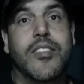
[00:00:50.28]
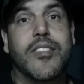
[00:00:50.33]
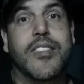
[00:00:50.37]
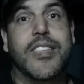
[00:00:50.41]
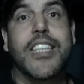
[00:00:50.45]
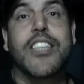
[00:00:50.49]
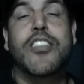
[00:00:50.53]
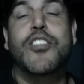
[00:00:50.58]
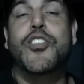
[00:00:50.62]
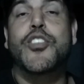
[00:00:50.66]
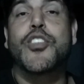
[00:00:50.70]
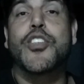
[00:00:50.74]

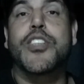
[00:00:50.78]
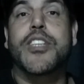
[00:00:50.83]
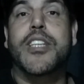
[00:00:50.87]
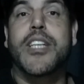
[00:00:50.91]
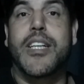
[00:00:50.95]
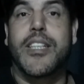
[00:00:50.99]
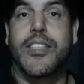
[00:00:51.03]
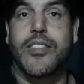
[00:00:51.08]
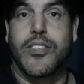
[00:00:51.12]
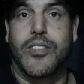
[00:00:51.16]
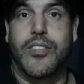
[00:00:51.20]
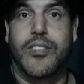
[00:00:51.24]
stick to your
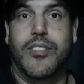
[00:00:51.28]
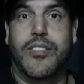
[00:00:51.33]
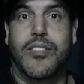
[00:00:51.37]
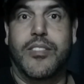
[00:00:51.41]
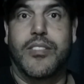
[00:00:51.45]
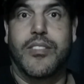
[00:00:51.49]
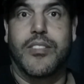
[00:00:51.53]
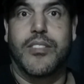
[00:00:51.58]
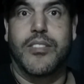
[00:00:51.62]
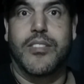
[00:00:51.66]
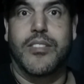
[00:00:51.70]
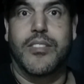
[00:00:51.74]
guns,
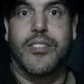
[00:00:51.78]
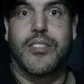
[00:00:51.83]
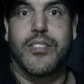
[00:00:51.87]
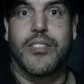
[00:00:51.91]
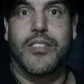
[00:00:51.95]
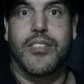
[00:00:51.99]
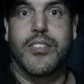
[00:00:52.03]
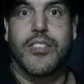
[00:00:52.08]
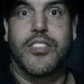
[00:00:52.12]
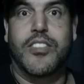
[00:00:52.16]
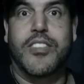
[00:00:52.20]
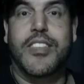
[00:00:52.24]

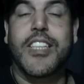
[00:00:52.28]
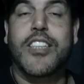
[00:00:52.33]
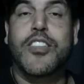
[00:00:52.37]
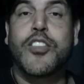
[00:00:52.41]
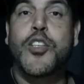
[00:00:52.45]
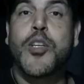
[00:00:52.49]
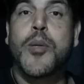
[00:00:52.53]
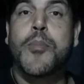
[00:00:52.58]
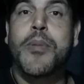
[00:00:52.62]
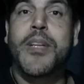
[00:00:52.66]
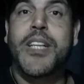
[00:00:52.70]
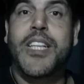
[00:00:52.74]
stick
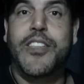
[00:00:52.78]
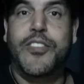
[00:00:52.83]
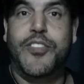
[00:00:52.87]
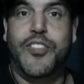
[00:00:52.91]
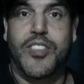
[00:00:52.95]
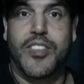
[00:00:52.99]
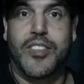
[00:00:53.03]
to your belief